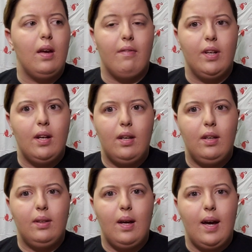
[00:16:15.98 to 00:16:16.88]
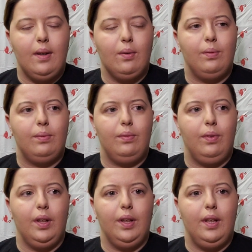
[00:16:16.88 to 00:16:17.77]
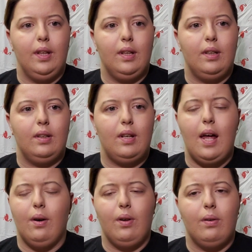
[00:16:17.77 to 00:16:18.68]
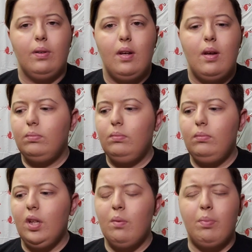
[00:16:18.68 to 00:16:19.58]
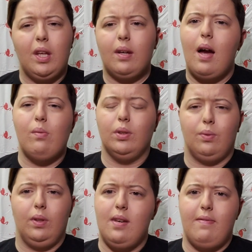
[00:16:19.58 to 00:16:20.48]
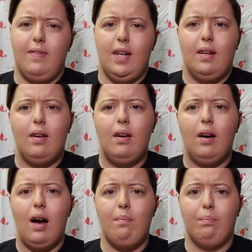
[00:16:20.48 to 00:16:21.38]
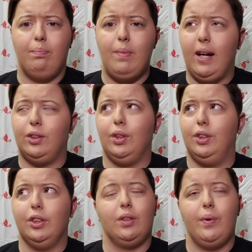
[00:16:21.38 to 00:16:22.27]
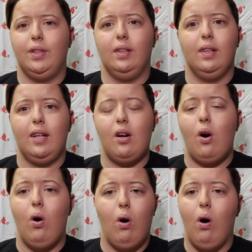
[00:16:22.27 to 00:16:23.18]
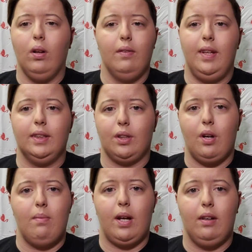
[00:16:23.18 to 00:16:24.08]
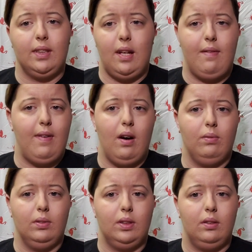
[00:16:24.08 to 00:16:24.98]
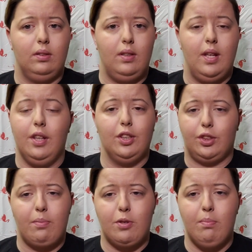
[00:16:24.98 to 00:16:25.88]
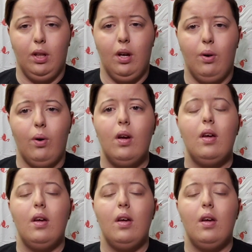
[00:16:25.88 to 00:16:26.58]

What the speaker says: every night. I don't know. But the account was really iffy. I'm actually just going to link all of the Instagram accounts that I found in the description below.